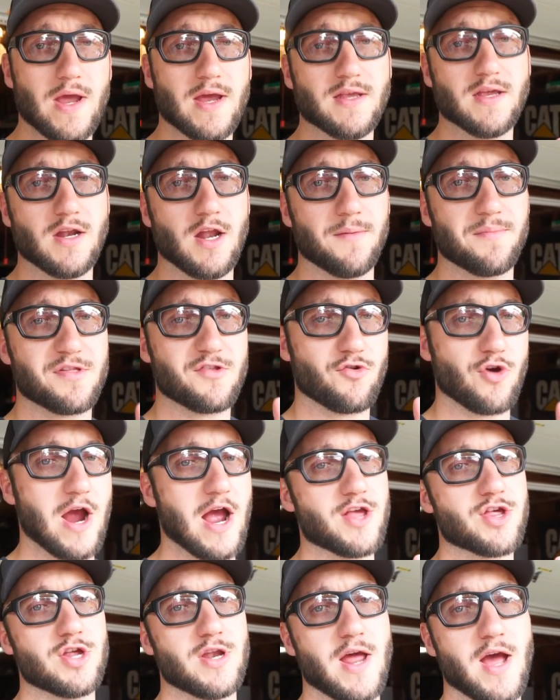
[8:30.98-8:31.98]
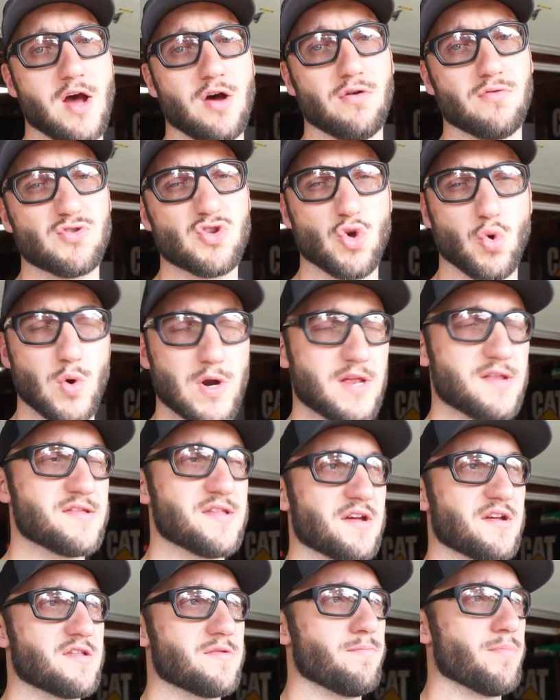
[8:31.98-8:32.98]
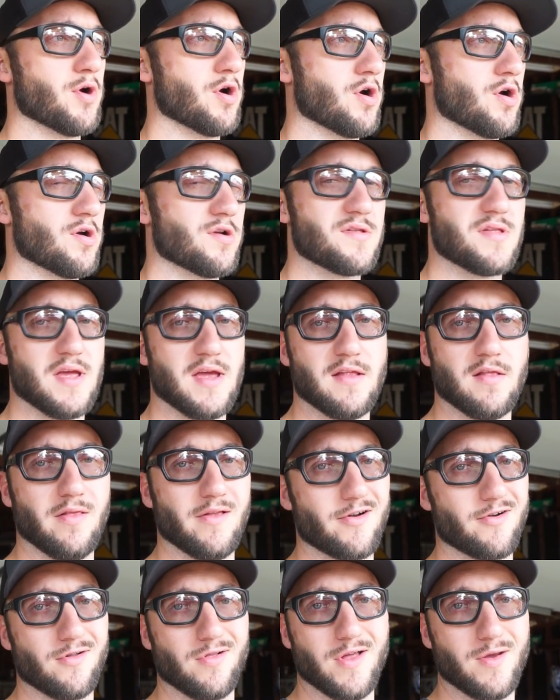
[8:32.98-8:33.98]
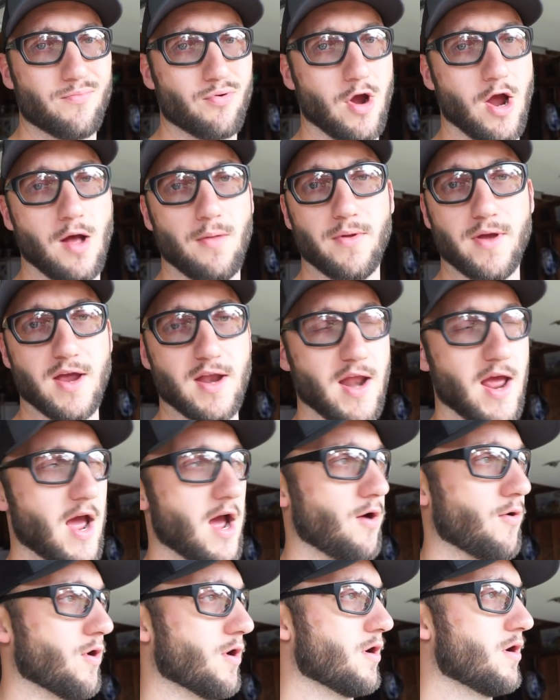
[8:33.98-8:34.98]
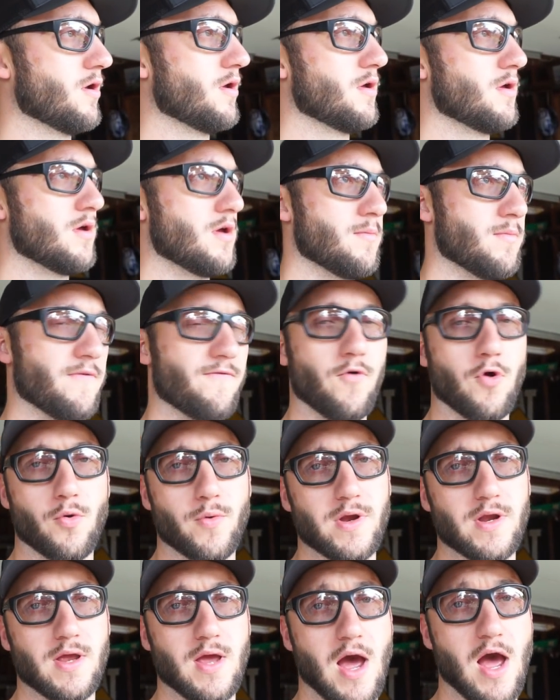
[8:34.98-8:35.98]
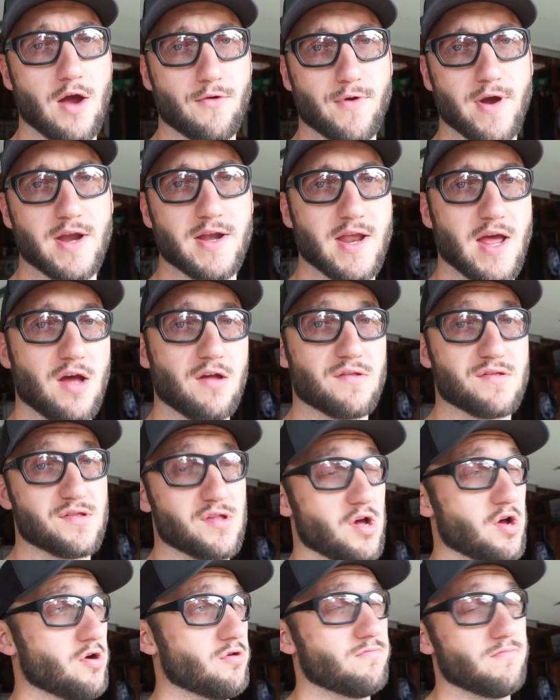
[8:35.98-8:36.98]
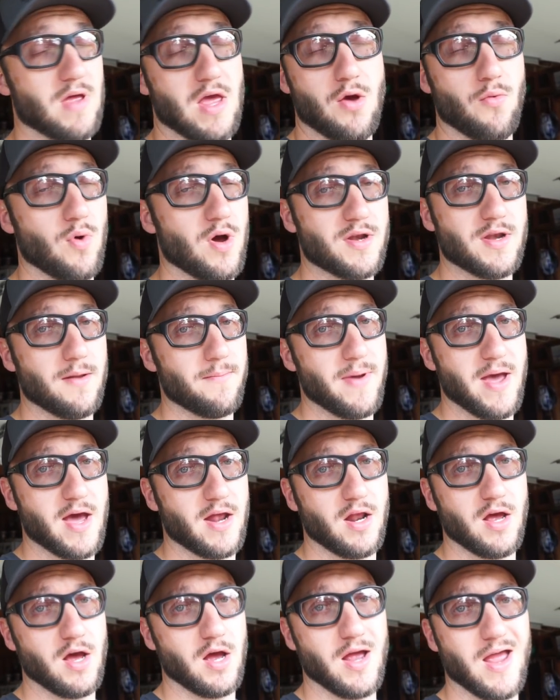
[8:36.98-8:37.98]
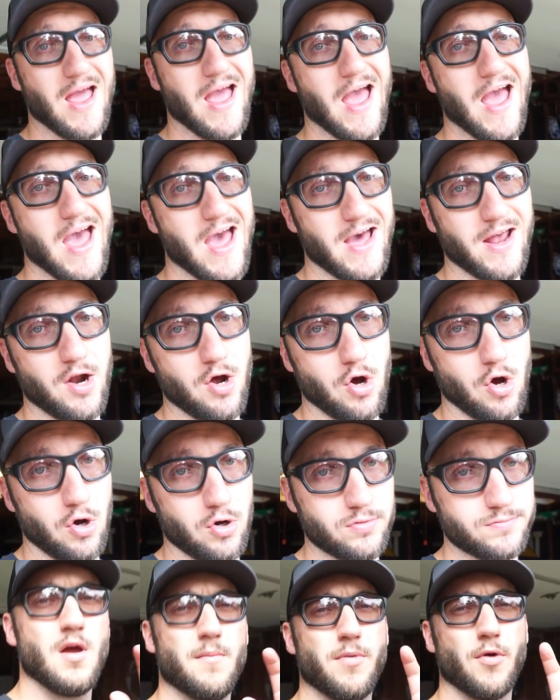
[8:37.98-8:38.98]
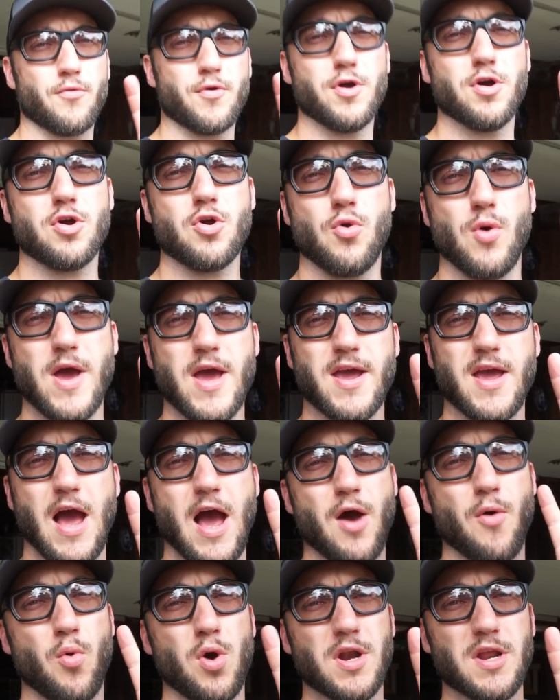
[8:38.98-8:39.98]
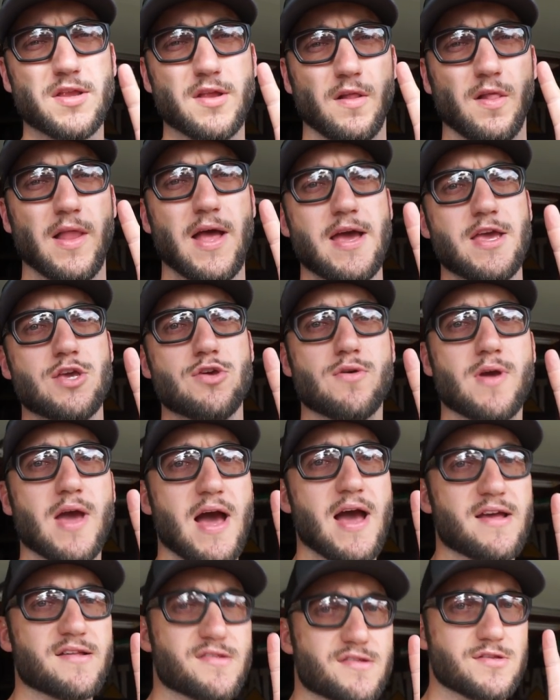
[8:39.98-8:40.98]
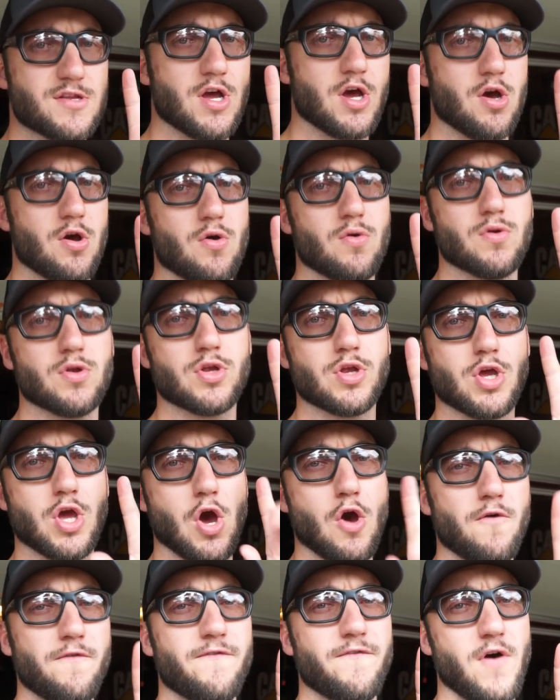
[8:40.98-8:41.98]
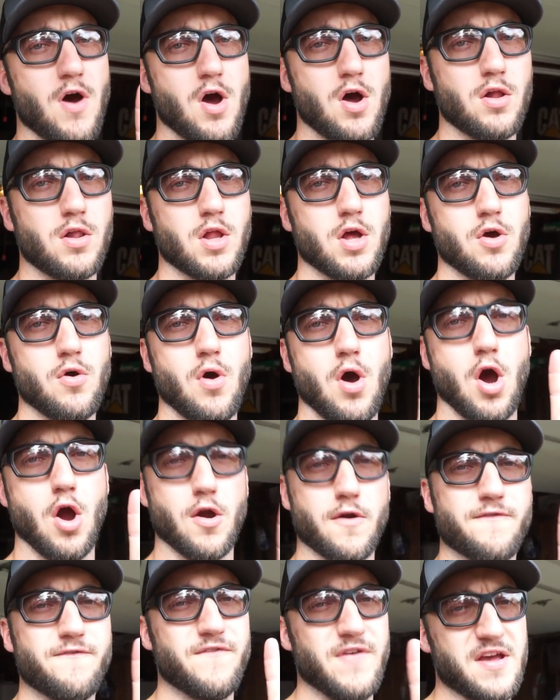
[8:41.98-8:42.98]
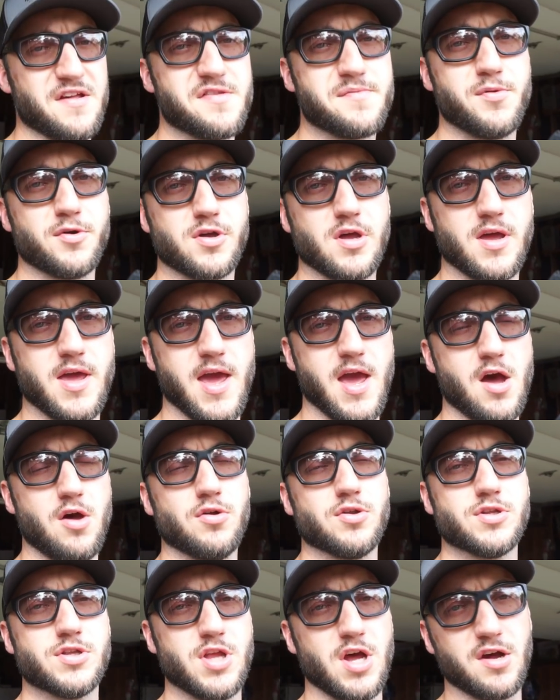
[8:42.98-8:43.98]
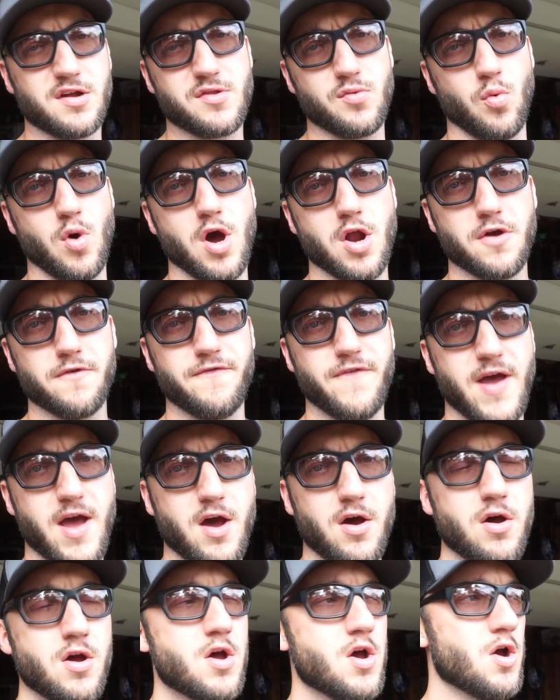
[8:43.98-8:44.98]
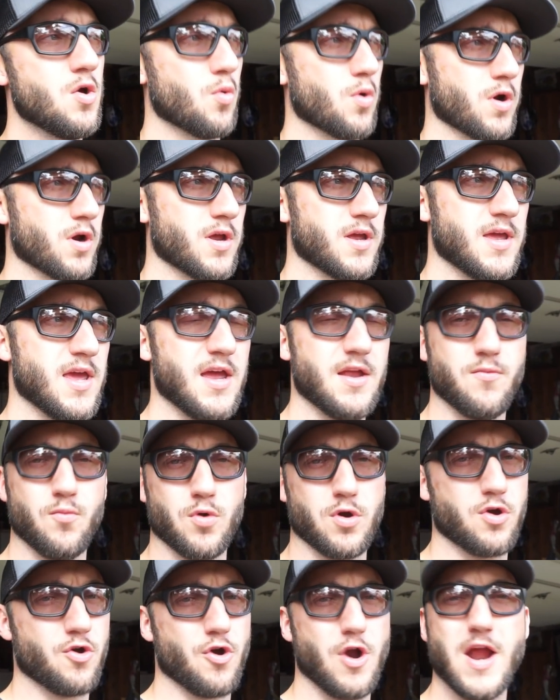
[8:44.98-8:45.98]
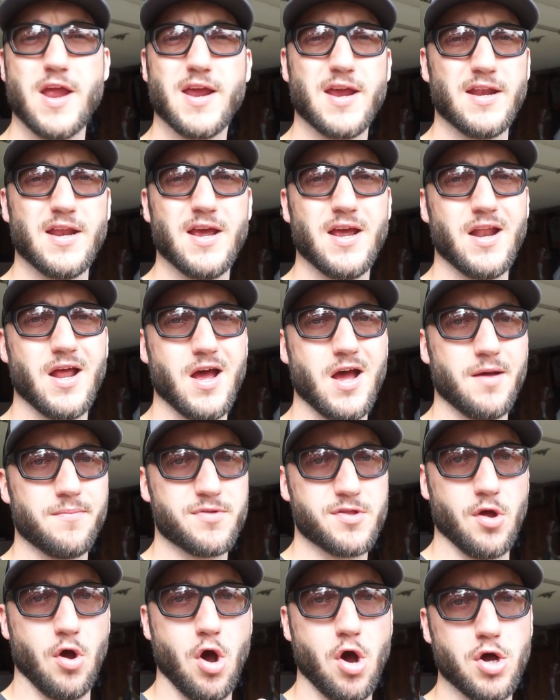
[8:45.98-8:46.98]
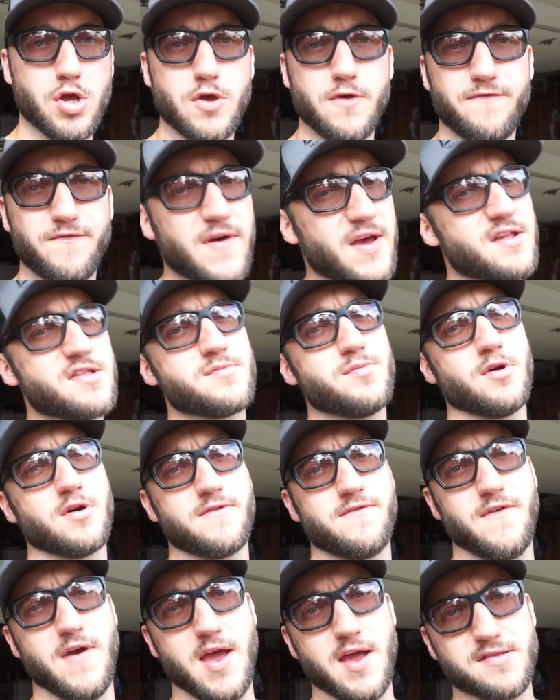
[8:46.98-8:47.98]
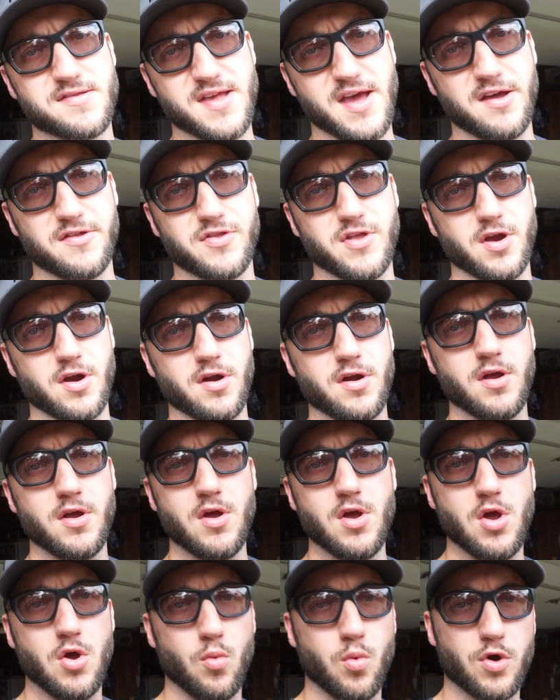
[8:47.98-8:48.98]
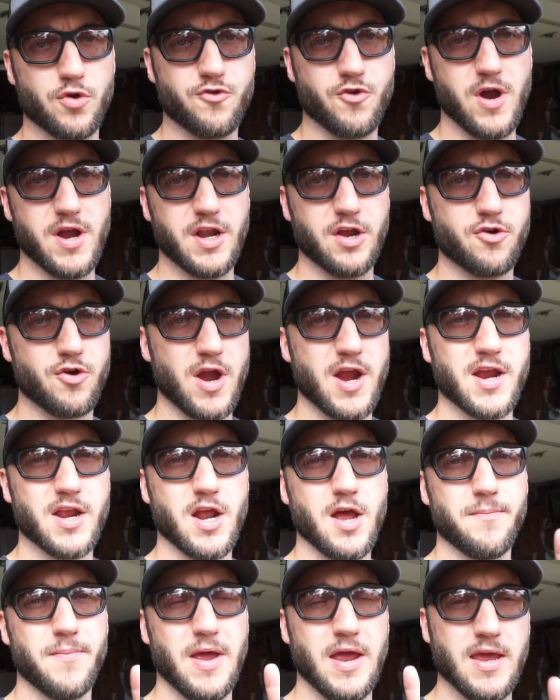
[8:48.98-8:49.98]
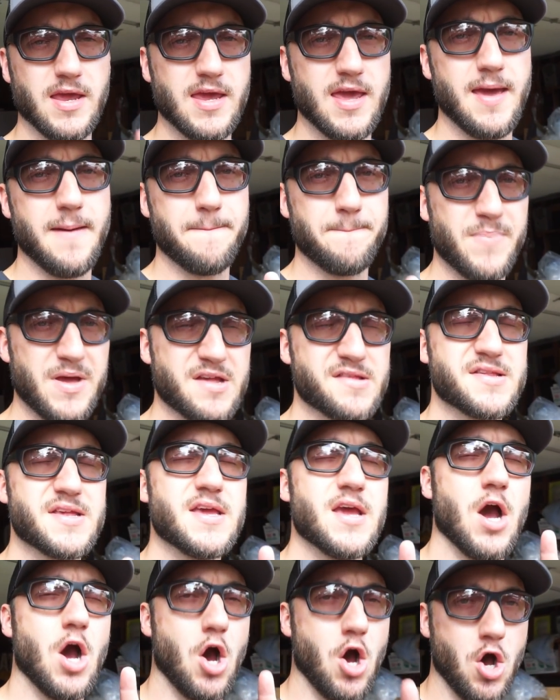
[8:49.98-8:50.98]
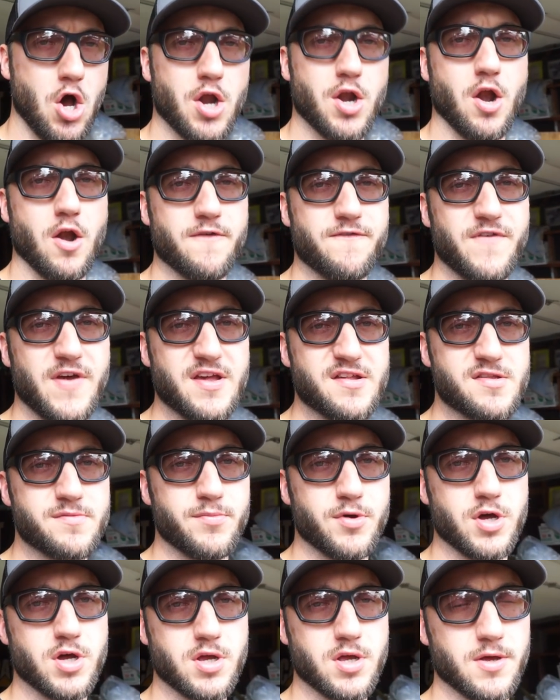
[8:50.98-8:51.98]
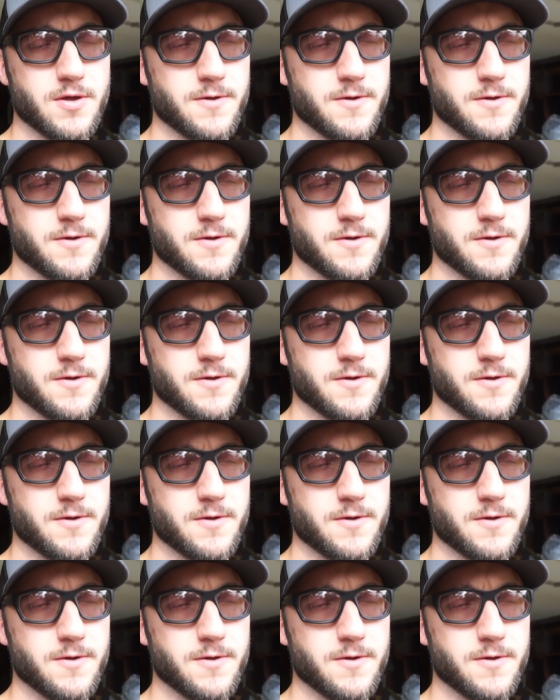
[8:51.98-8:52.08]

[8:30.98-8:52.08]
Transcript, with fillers: ended up scratching out 26 birds in literally probably an hour before we got rained out, so it wasn't a bad hunt at all. But real quick, I wanted to let you guys know, go follow our Facebook account, DUX Waterfowl. We're, get, we're cranking it up, so all you Facebook fans out there, we're trying to crank it up and get busy on our Facebook.